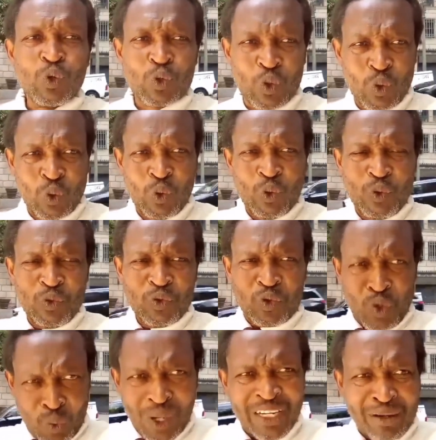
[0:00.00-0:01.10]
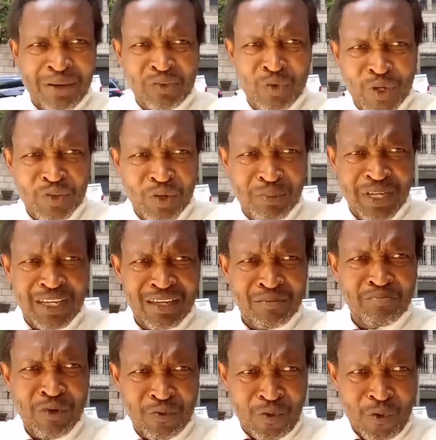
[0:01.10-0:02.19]
to do what they were doing to me
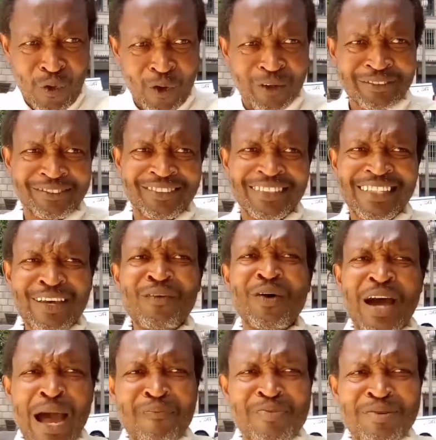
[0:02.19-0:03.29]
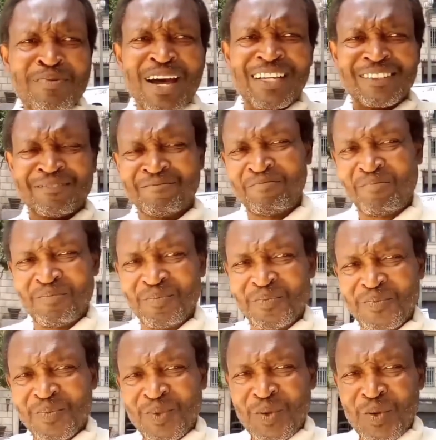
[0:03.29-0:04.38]
before. They were happy, man.
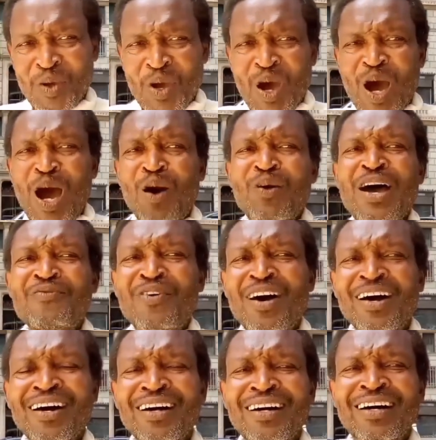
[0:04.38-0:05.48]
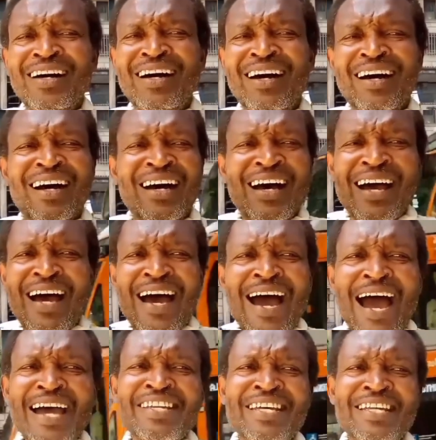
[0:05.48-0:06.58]
However,
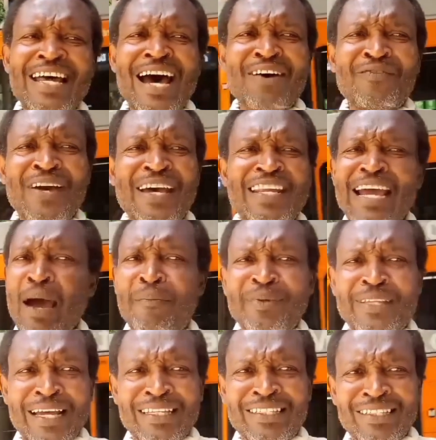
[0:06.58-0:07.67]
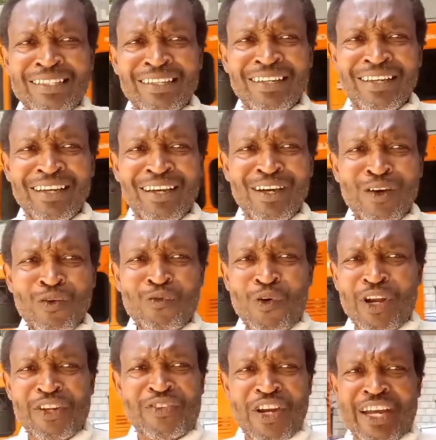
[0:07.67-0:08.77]
I didn't have any appetite
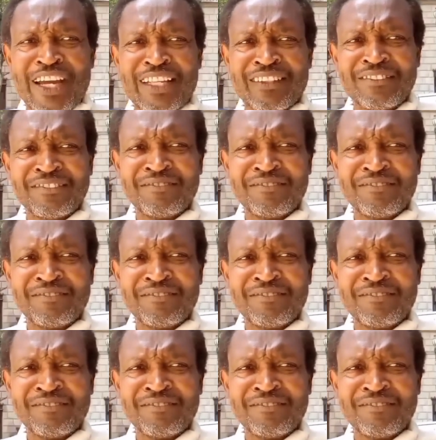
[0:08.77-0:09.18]
for the chicken.